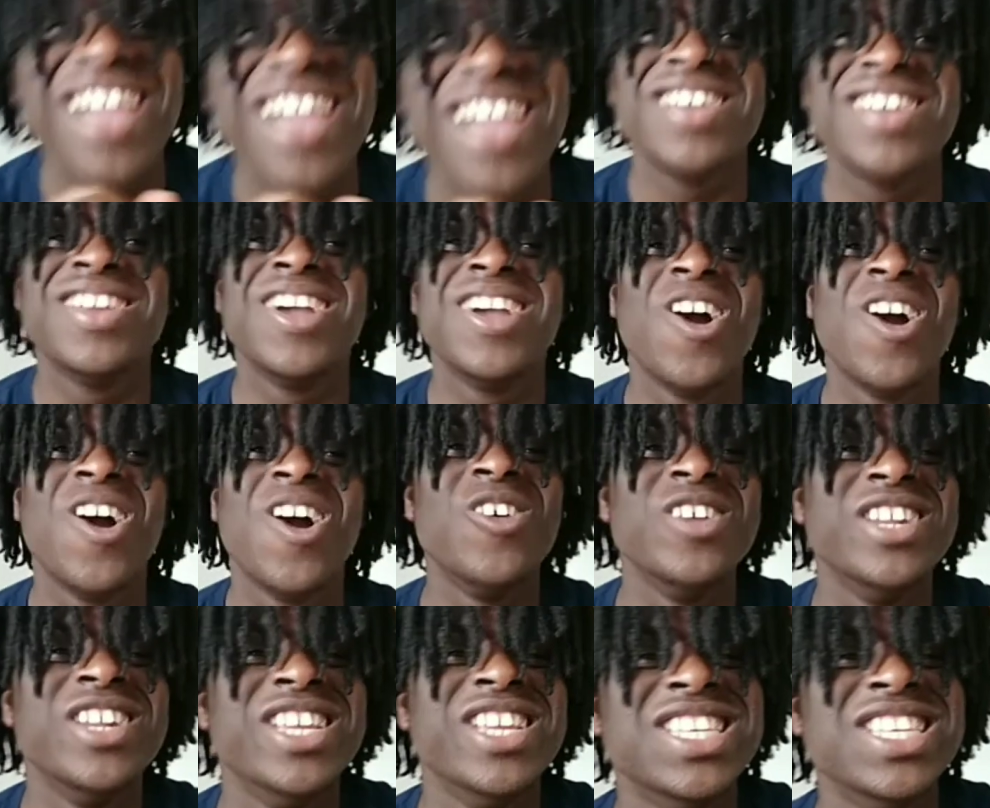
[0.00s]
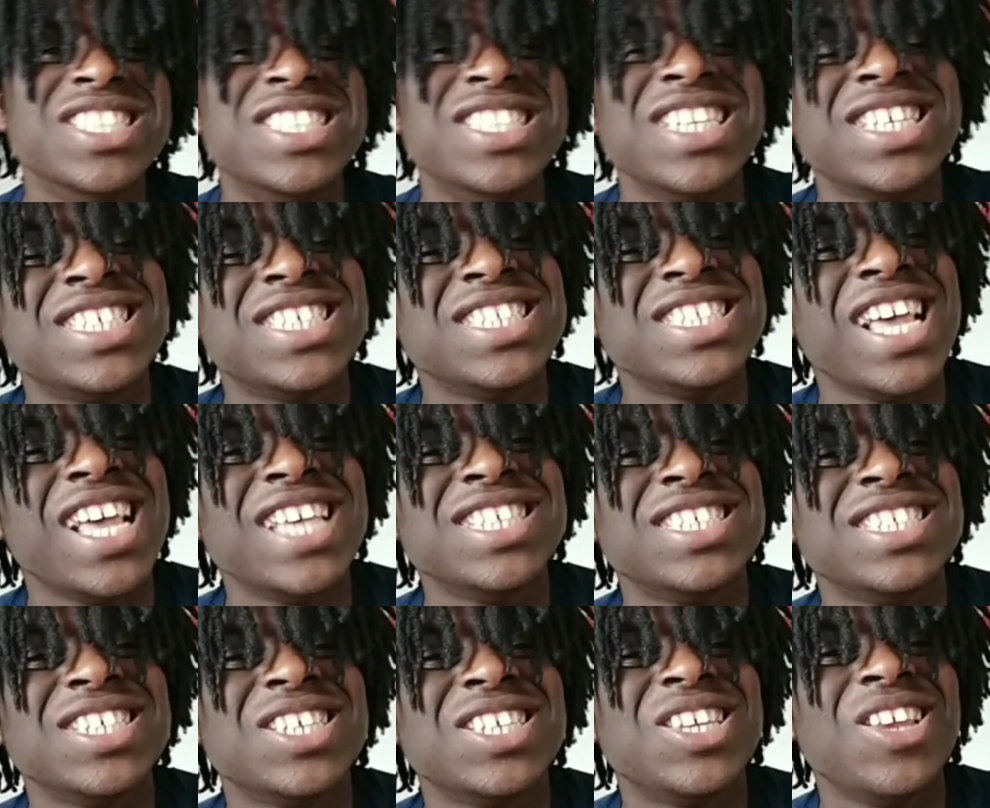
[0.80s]
You're gonna need six
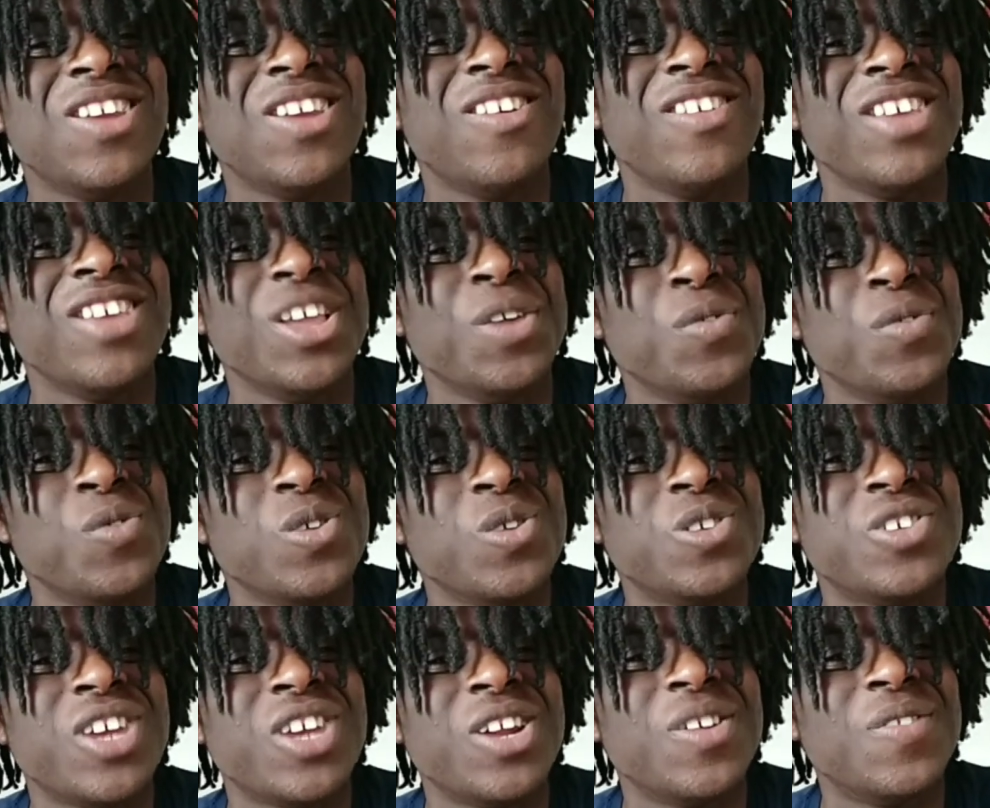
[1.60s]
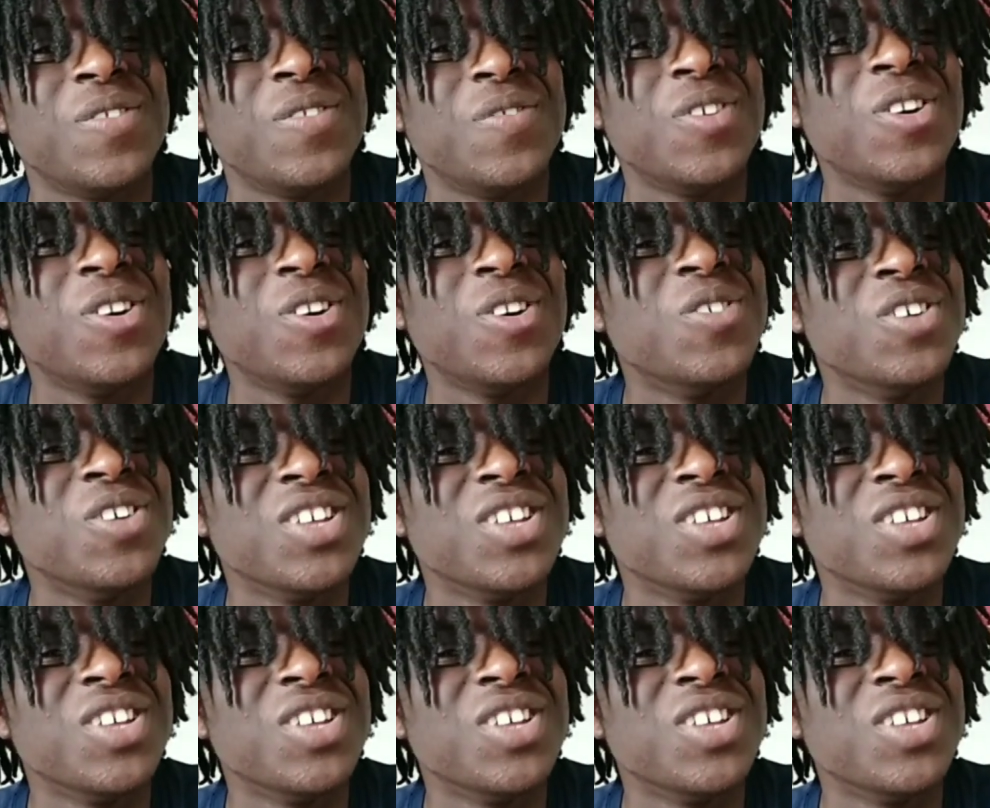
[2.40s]
nine security if you try to fuck